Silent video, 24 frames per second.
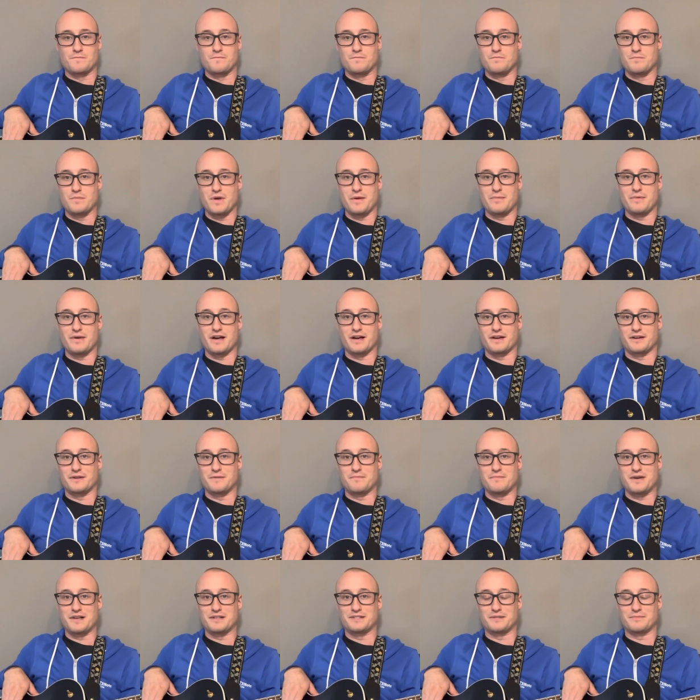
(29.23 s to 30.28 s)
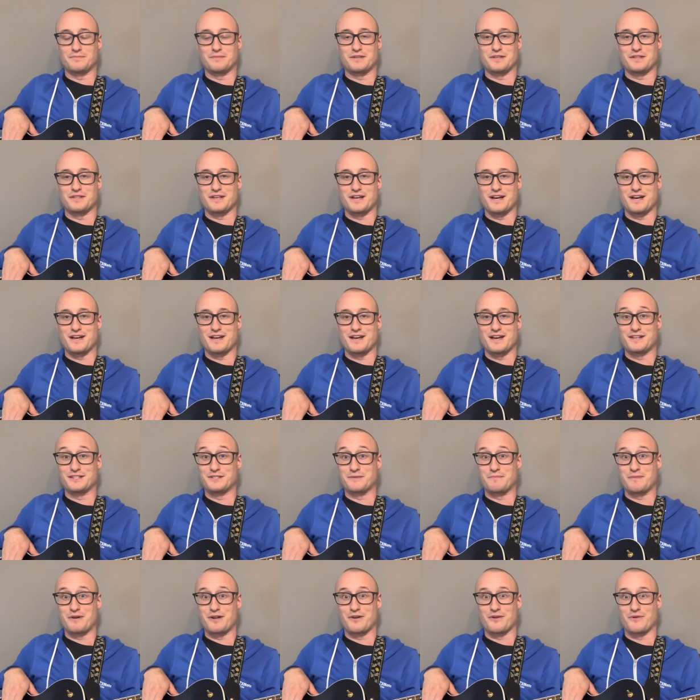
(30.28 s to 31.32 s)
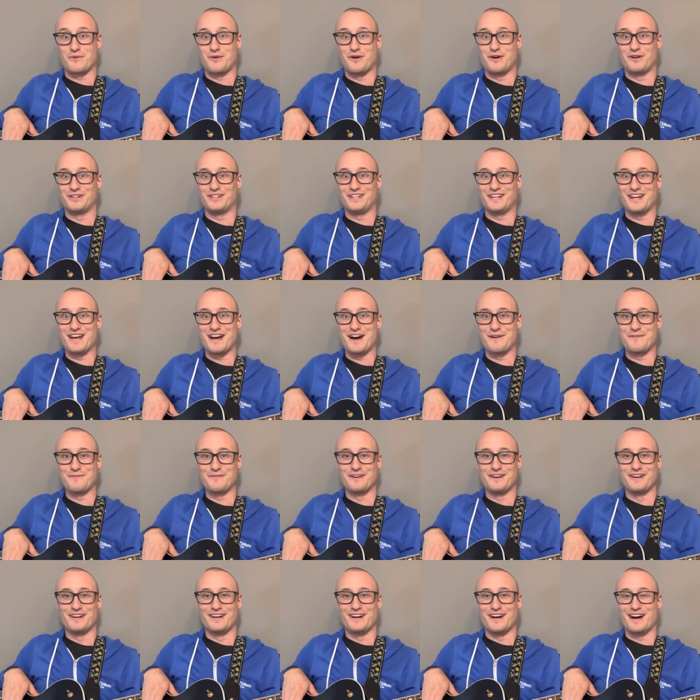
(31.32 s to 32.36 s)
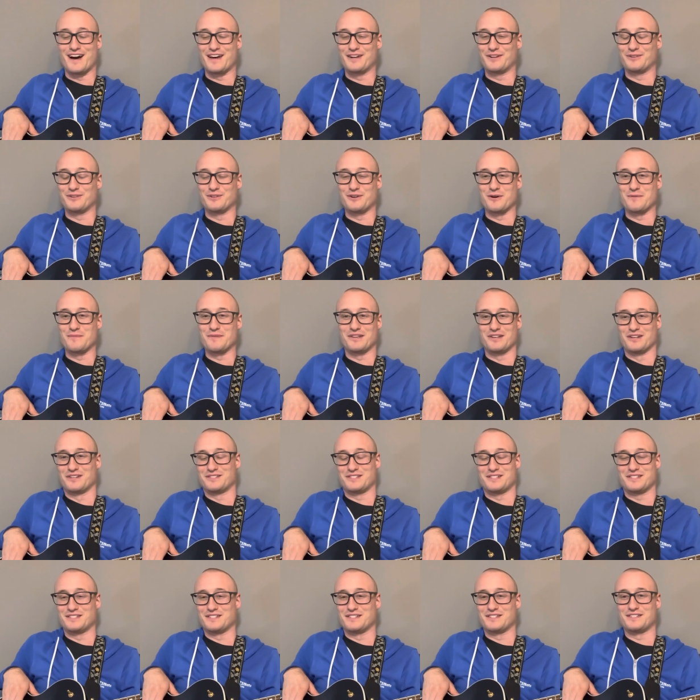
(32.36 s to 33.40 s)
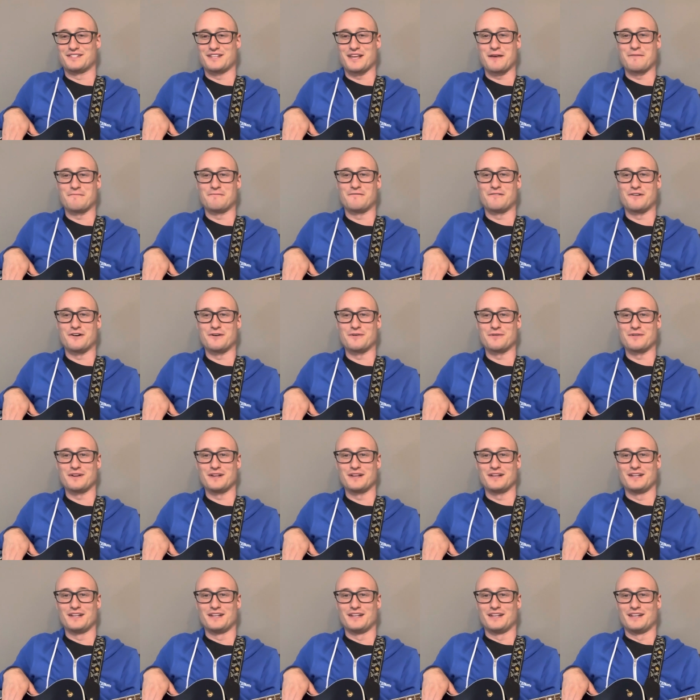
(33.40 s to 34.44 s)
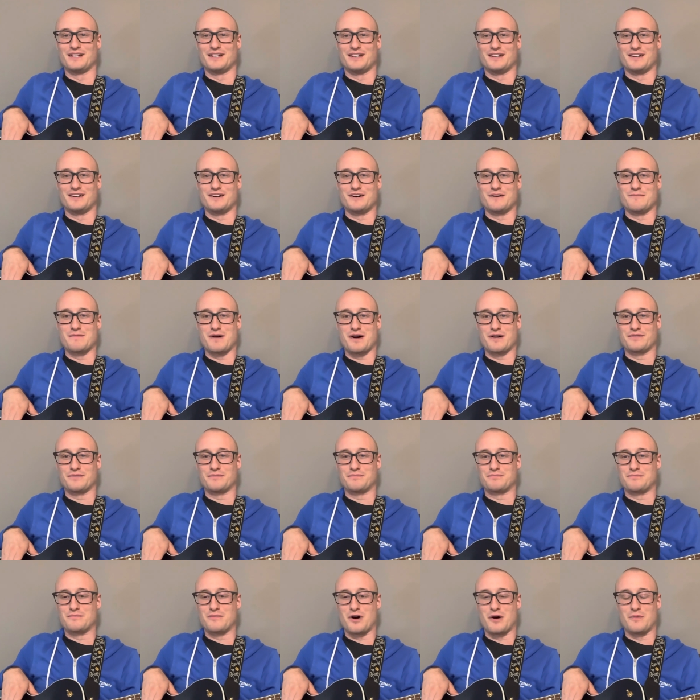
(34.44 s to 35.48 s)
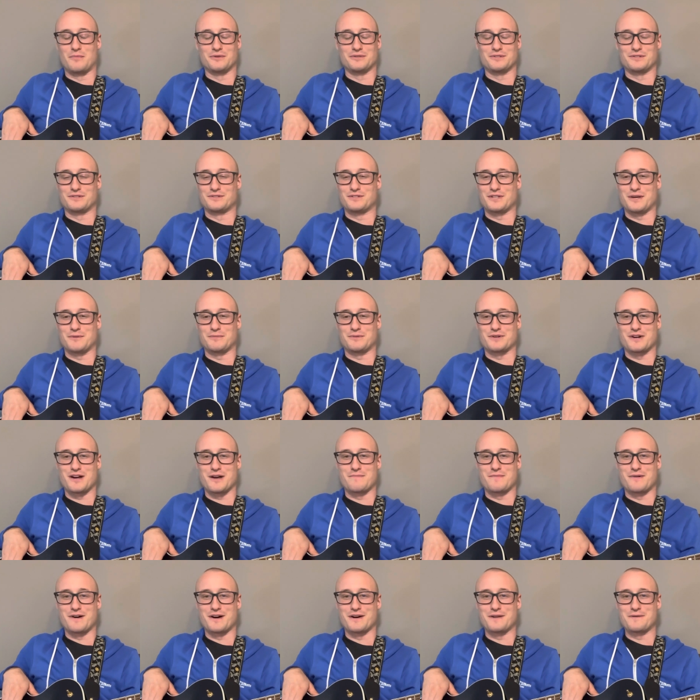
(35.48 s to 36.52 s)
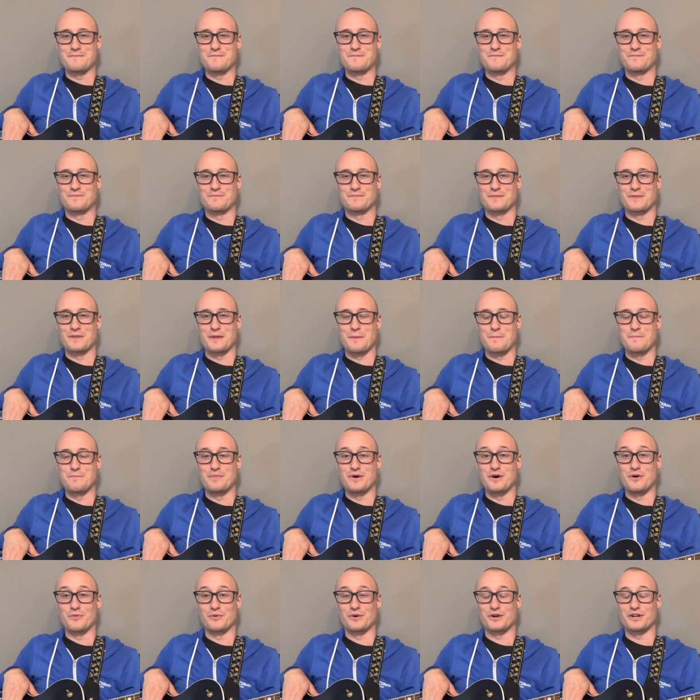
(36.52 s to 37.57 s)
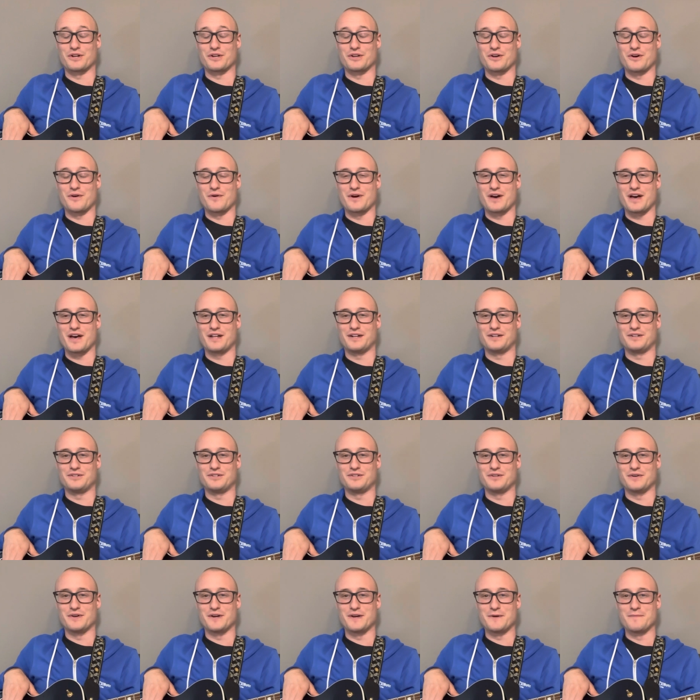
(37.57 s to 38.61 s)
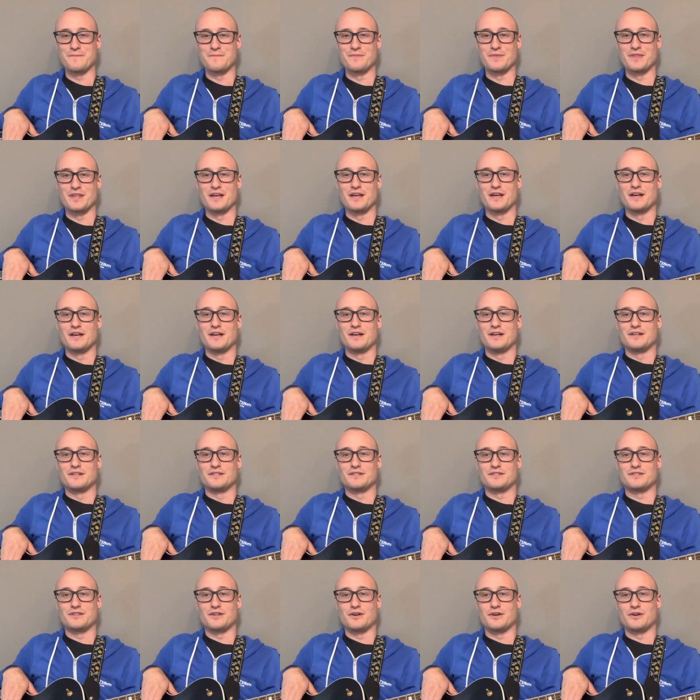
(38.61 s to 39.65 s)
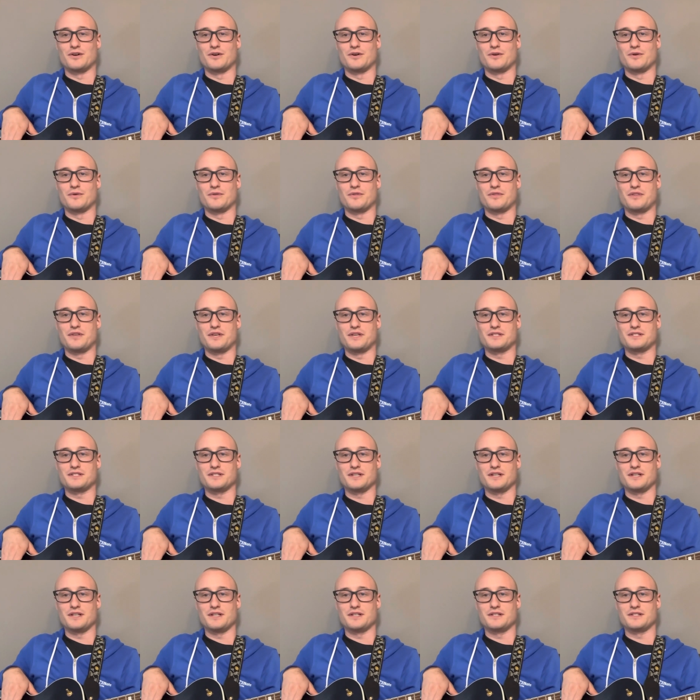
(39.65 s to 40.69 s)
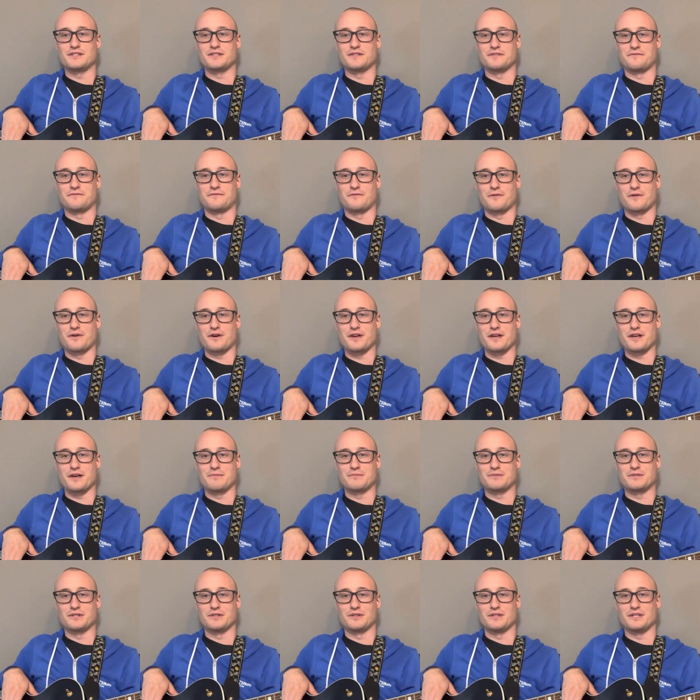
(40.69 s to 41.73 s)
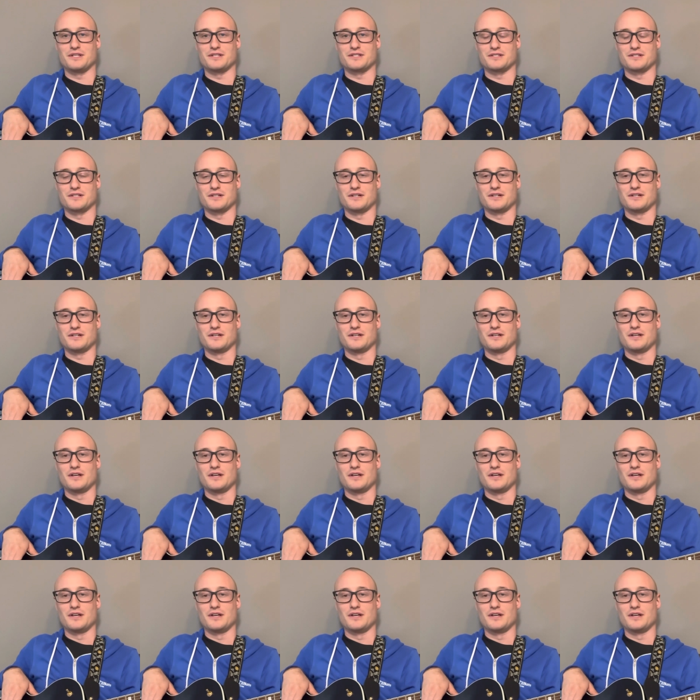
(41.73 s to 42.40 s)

Maybe I can make something that has a better quality now. I don't know because it's the same phone. I'm almost the same tripod, but we're gonna go ahead and do it. So this is the 4 a.m. Chalisa.